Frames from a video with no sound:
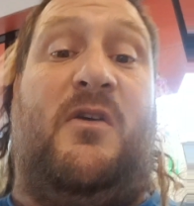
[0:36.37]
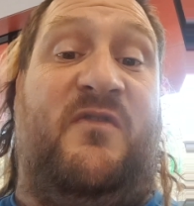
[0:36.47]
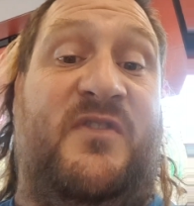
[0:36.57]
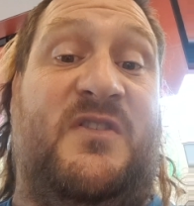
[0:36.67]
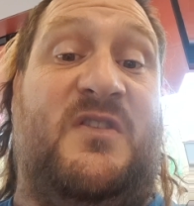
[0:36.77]

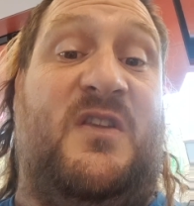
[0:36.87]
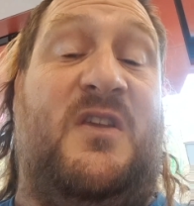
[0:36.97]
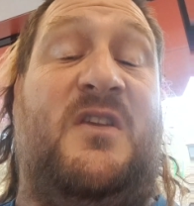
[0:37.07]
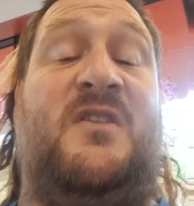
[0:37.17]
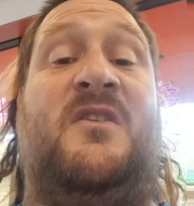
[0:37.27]

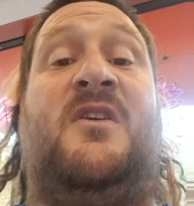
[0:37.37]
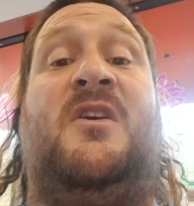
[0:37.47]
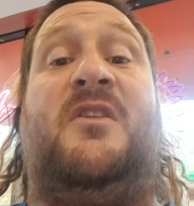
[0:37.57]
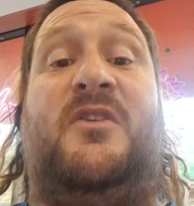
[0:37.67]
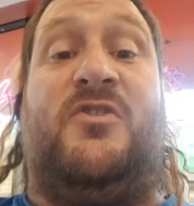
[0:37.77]
Obviously,
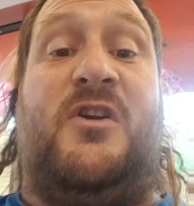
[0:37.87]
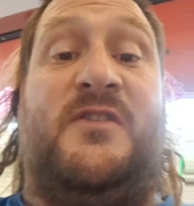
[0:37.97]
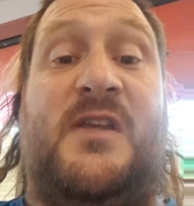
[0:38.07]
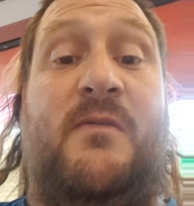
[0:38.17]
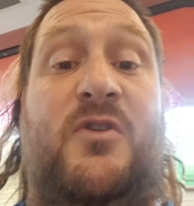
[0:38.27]
they're trying
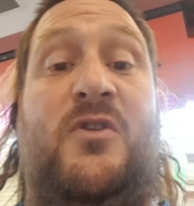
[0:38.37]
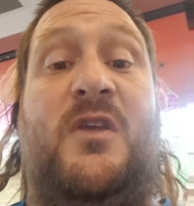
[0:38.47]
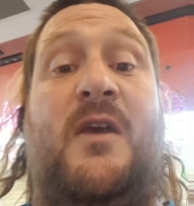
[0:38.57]
something new.